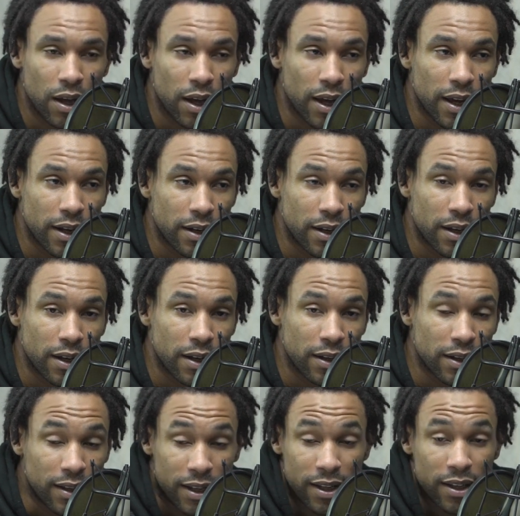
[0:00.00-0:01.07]
And
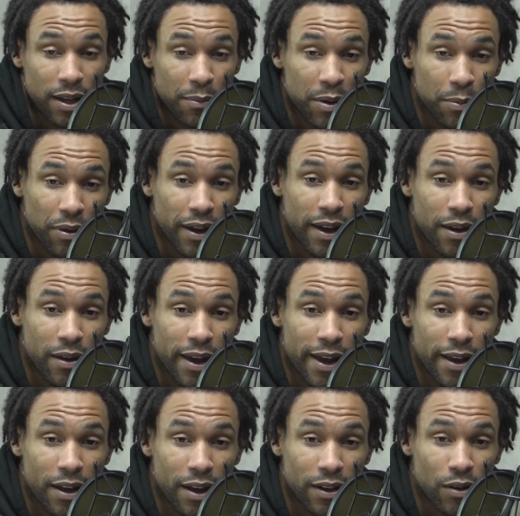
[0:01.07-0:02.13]
he let me play it
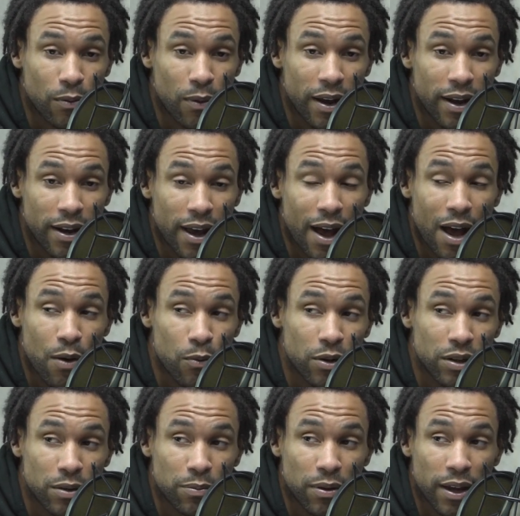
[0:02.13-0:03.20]
at the way that I
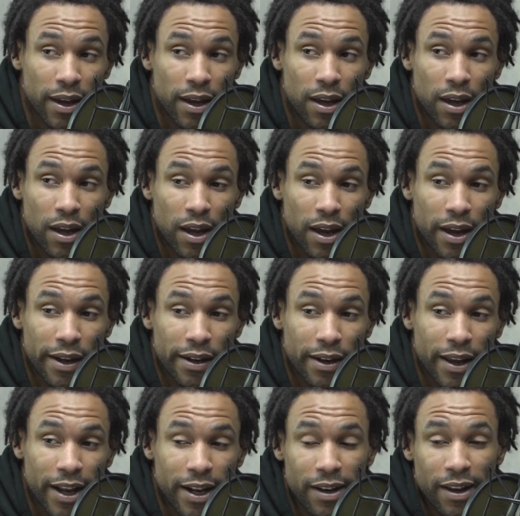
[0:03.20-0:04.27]
wanted to play and
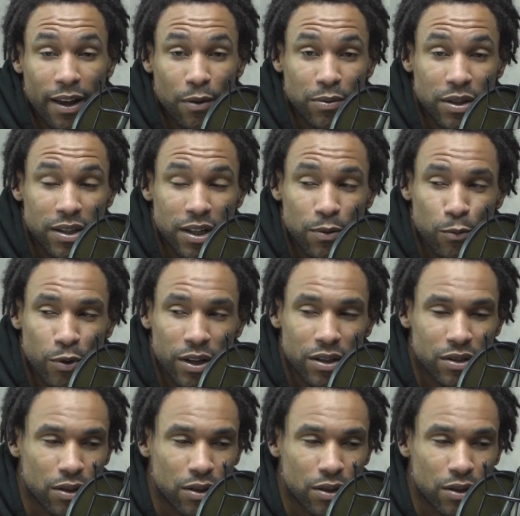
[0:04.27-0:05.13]
to help the team win.